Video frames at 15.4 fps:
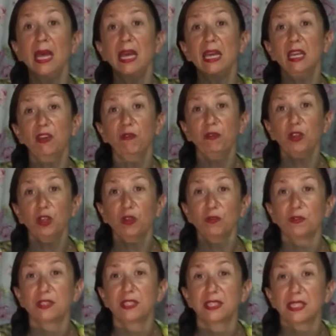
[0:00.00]
If
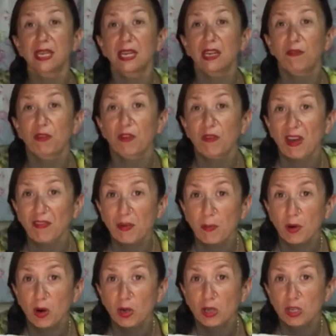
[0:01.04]
you've ever
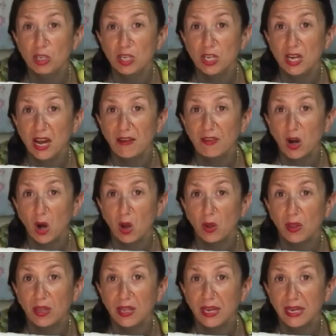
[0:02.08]
put a cushion cover
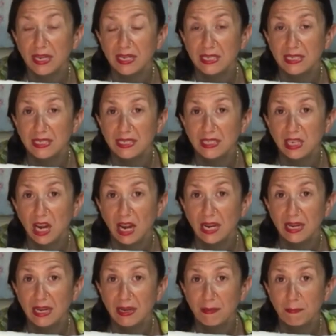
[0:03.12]
on that is
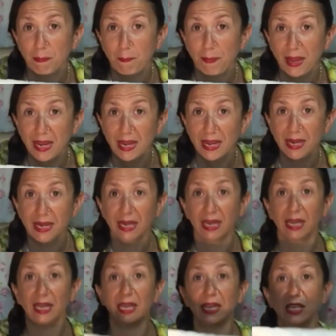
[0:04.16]
slightly big,
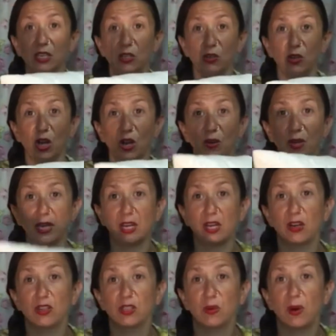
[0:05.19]
it
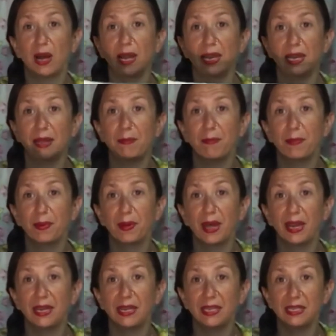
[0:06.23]
goes quite limp
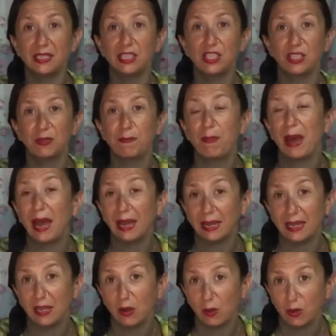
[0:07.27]
and it's just
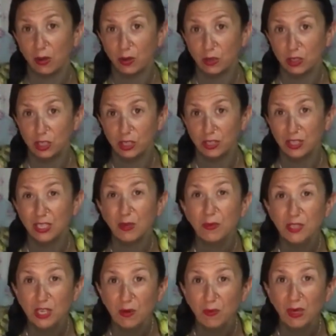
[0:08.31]
baggy on the cushion. So we
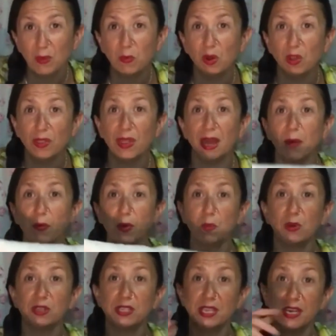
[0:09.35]
don't really want that. We
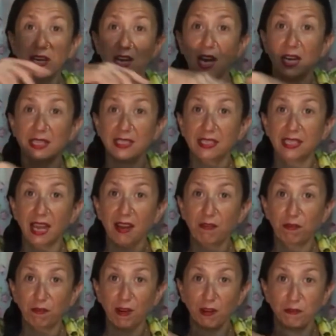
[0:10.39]
want it nice and
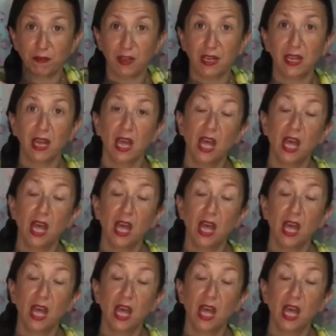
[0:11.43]
fluffy.